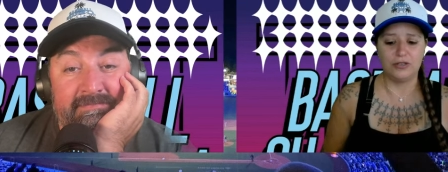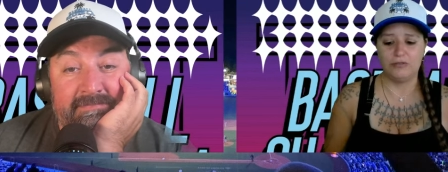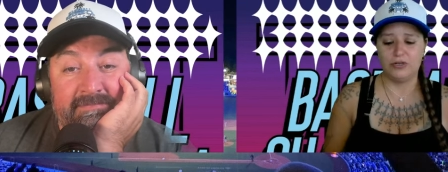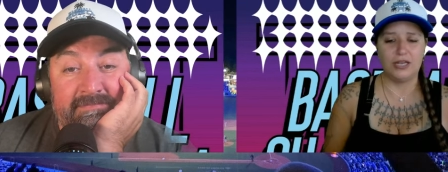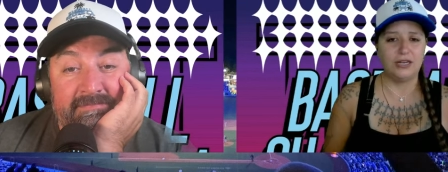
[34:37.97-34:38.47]

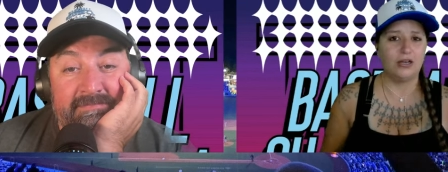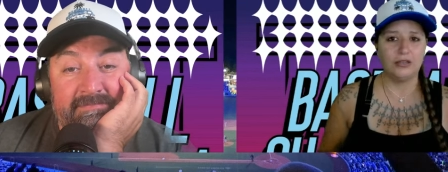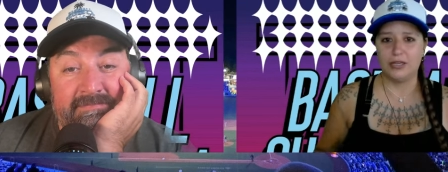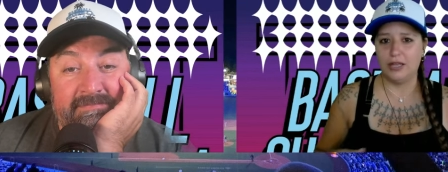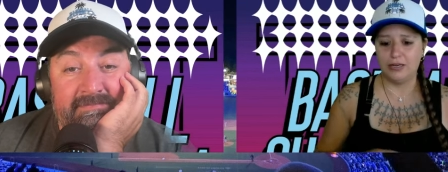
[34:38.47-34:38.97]
Speaker 1: every day. Not
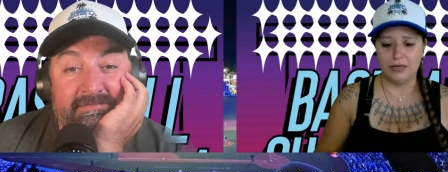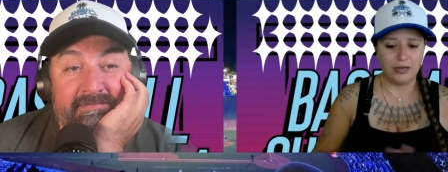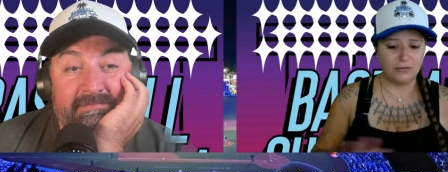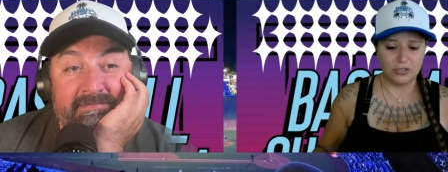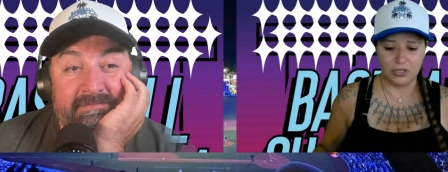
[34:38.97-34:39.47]
that none
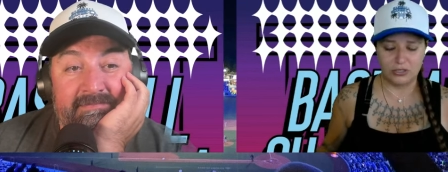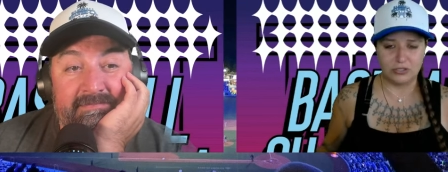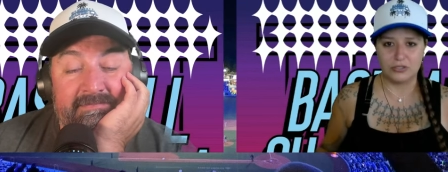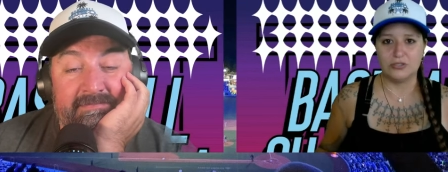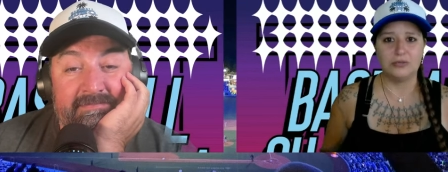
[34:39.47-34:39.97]
of the Dodgers
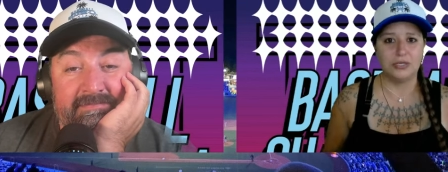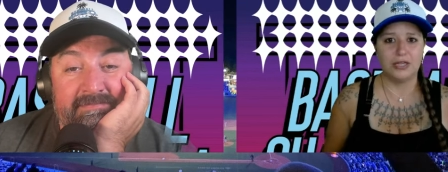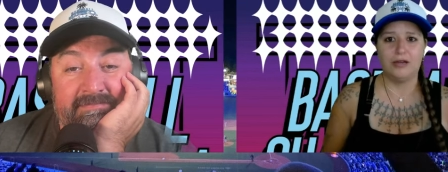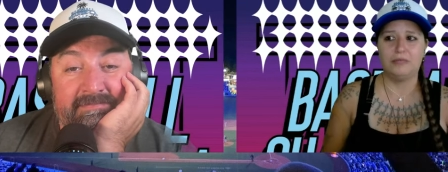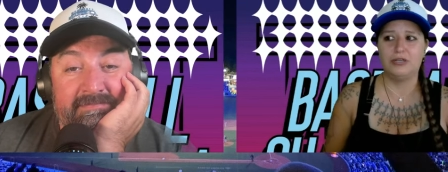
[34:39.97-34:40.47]
are doing
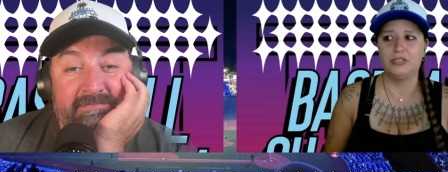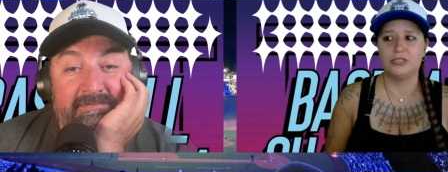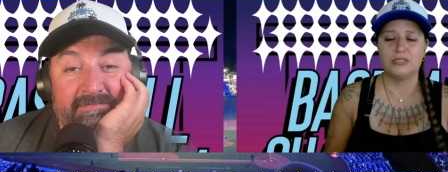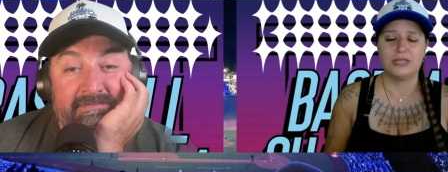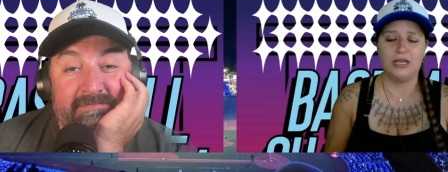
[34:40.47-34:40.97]
that, but it
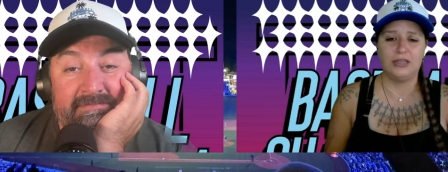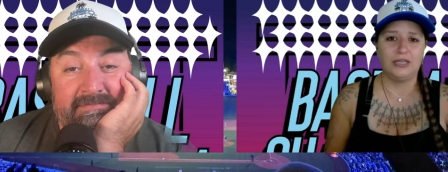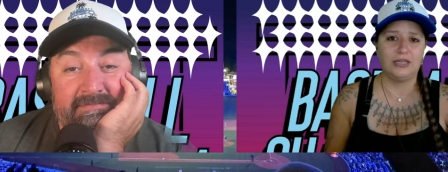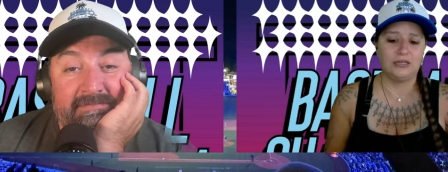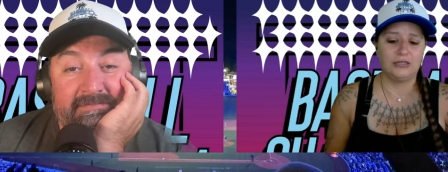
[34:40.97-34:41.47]
just I
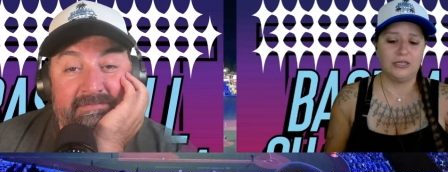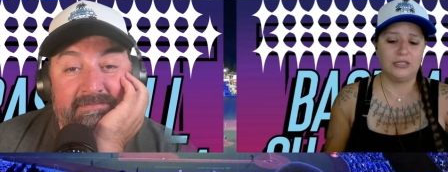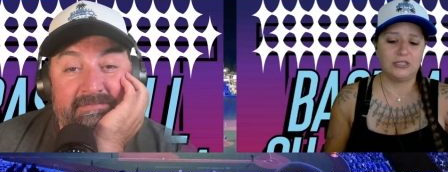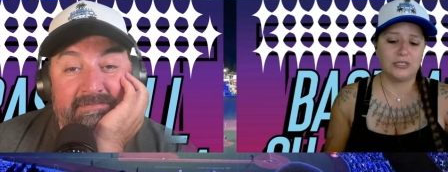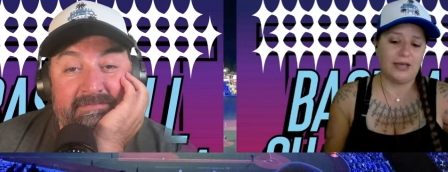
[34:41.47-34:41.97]
think it it
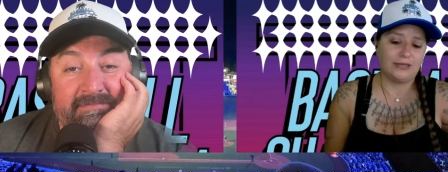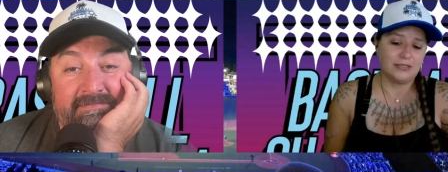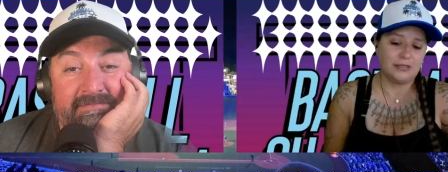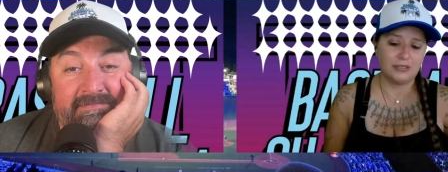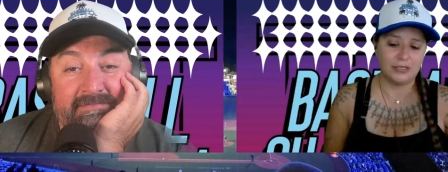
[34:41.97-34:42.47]
just adds
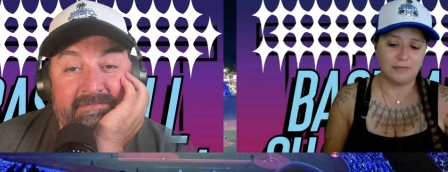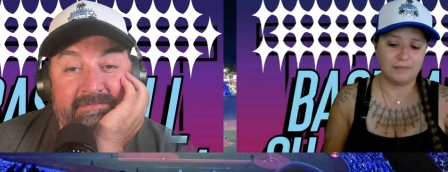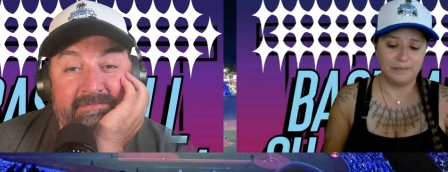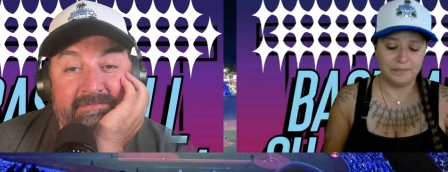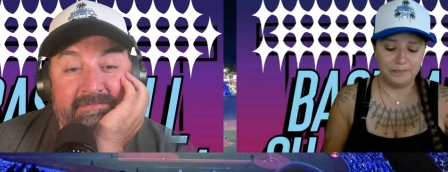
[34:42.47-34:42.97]
to the team.
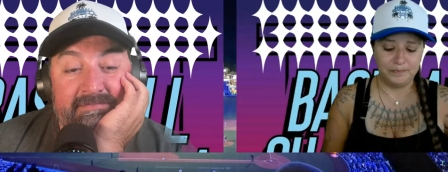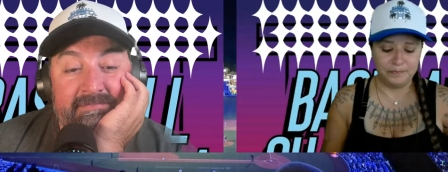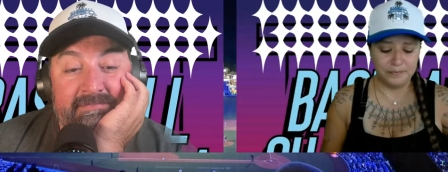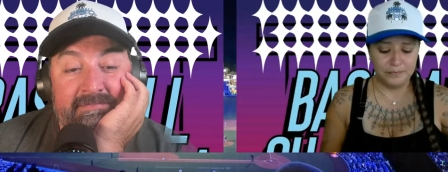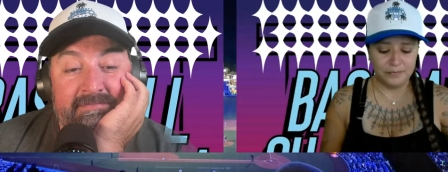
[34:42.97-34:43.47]

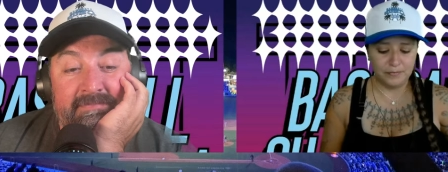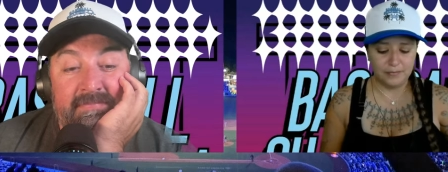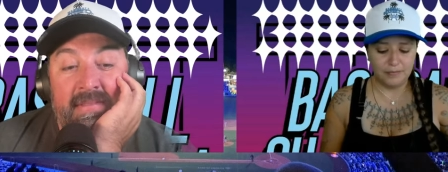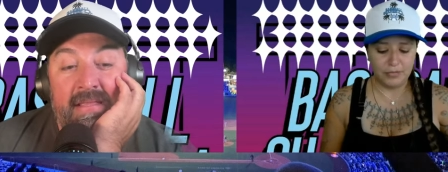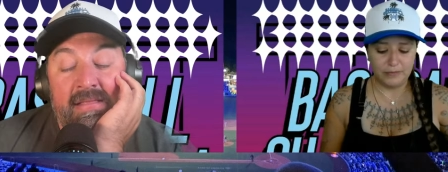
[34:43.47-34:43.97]

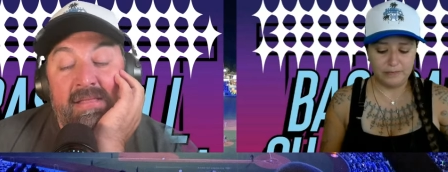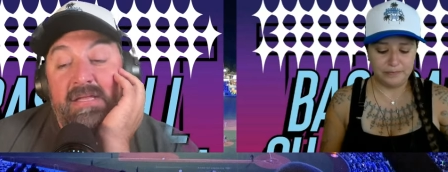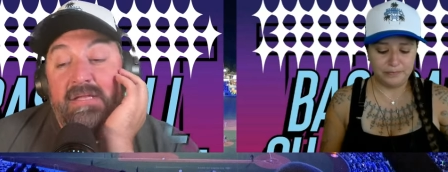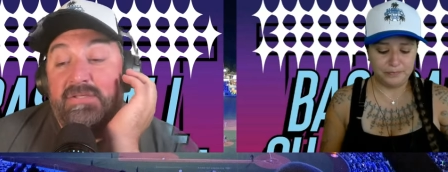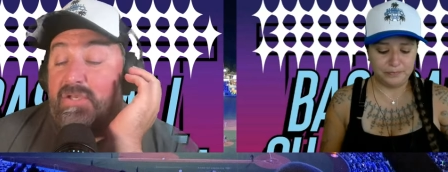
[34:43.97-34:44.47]
Speaker 2: But
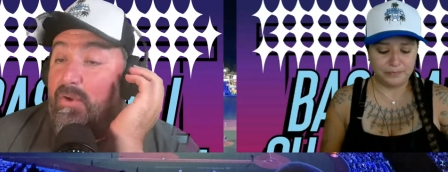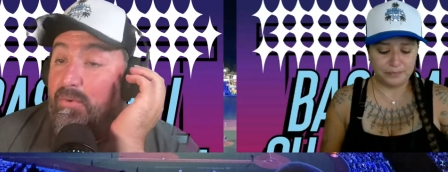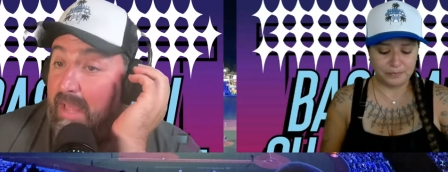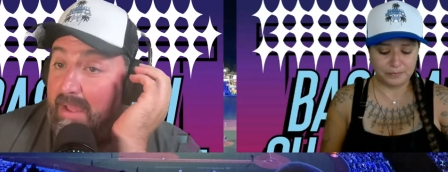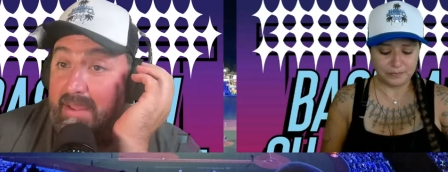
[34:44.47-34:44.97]
so
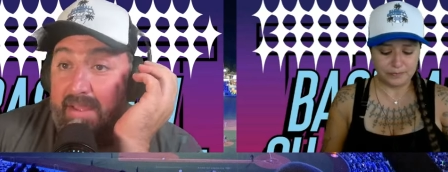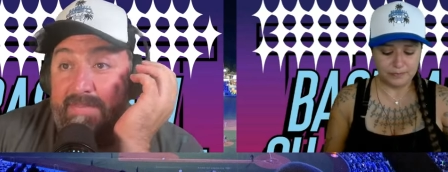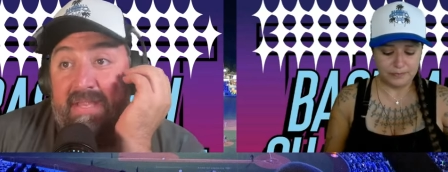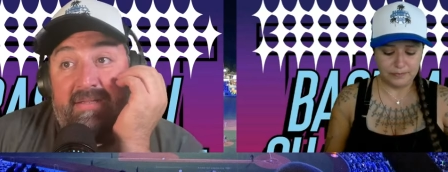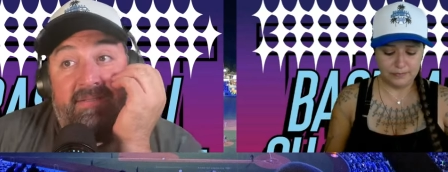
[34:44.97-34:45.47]
I, I
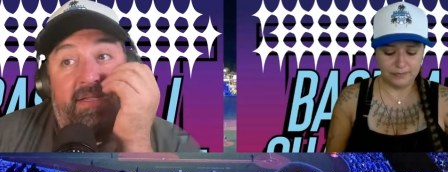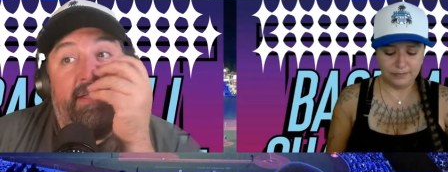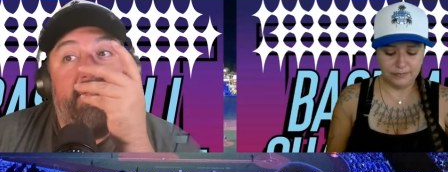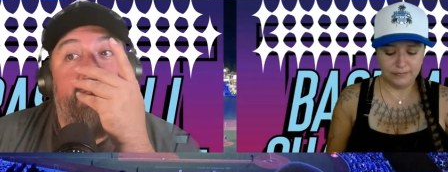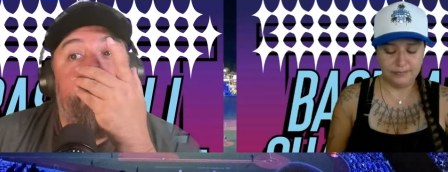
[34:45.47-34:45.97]
mean
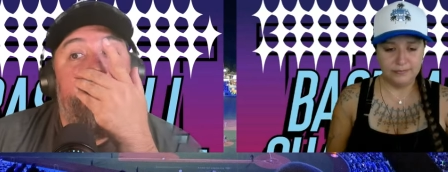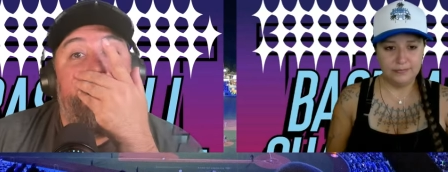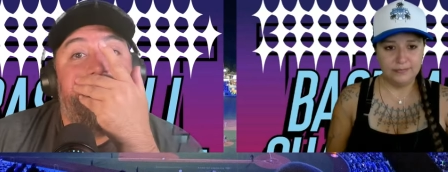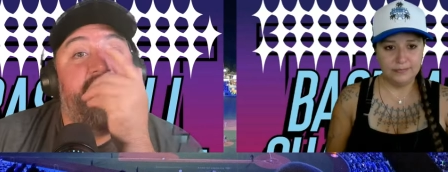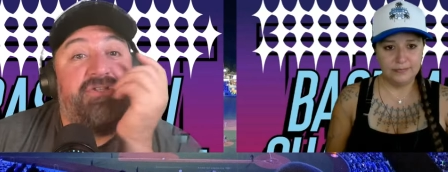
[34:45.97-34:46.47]
they
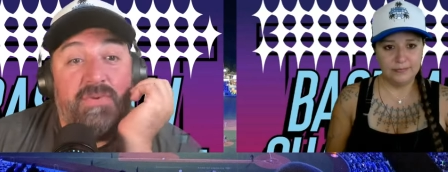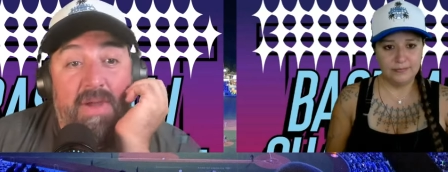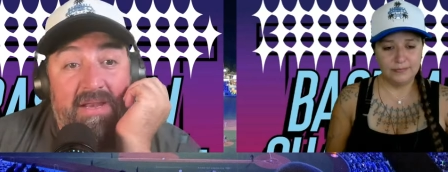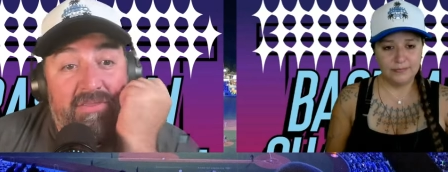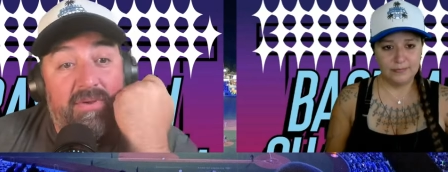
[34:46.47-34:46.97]
took two out
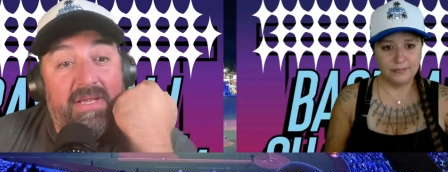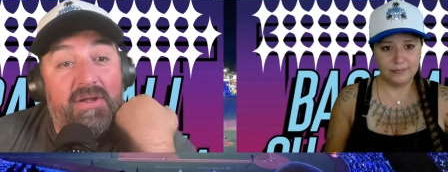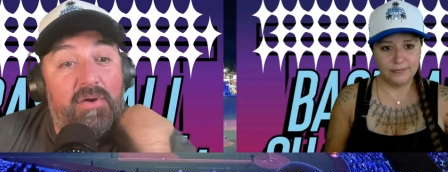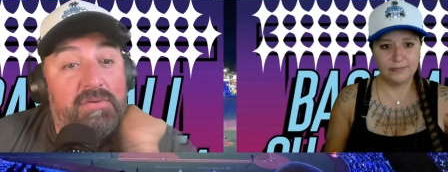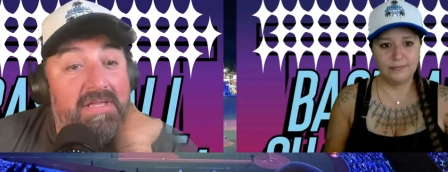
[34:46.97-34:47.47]
of three in
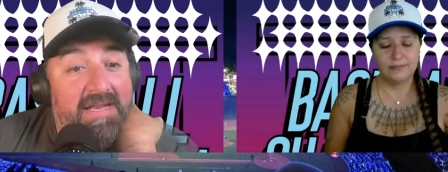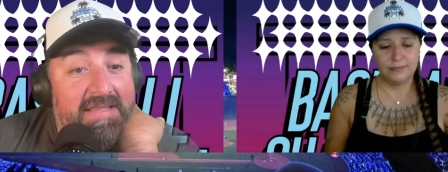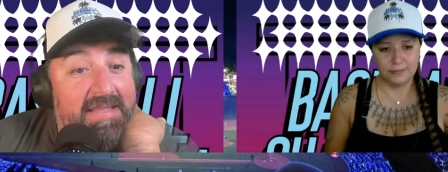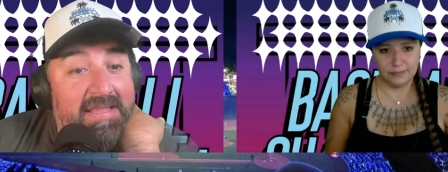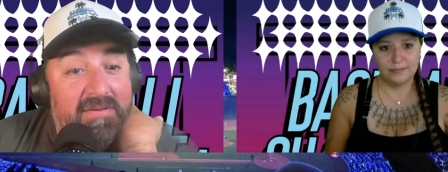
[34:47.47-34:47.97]
Oakland, and
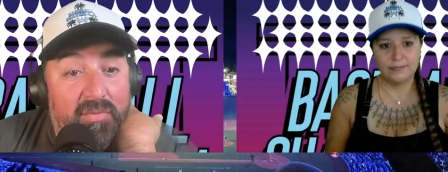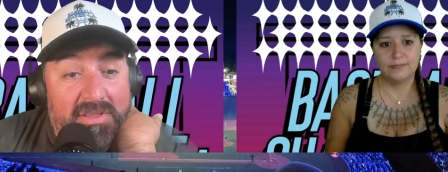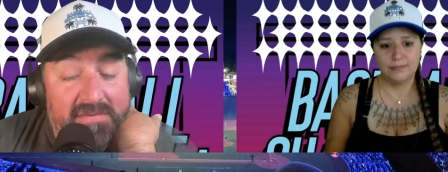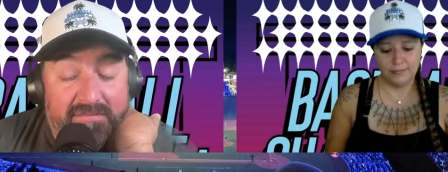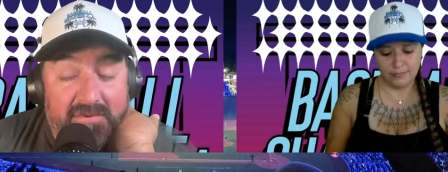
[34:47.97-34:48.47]
then they won the
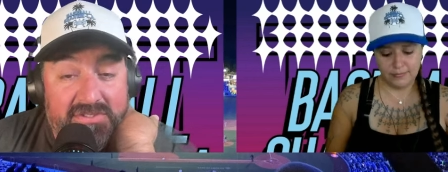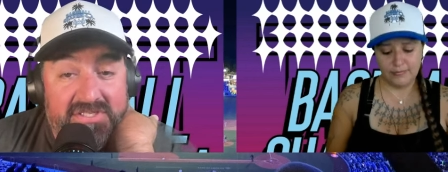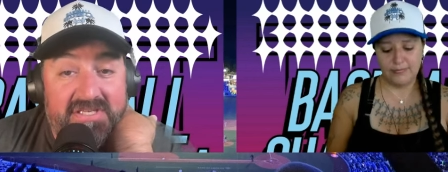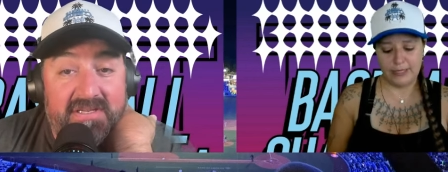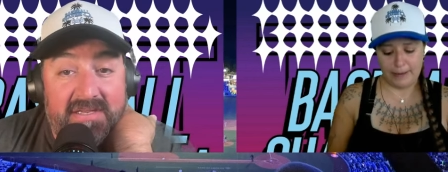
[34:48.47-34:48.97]
first
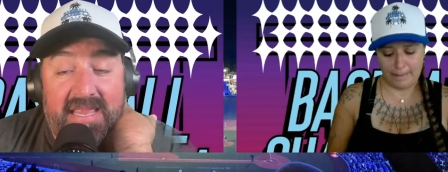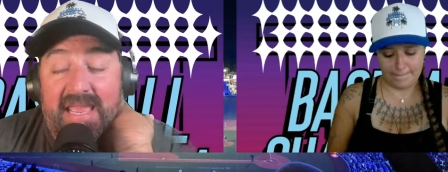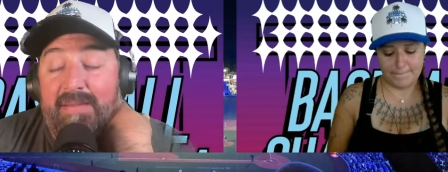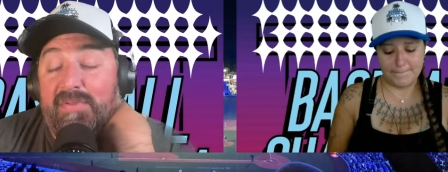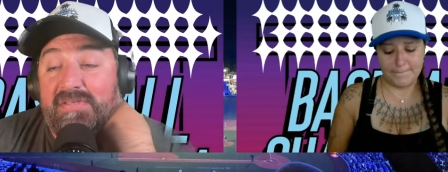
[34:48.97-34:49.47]
game of the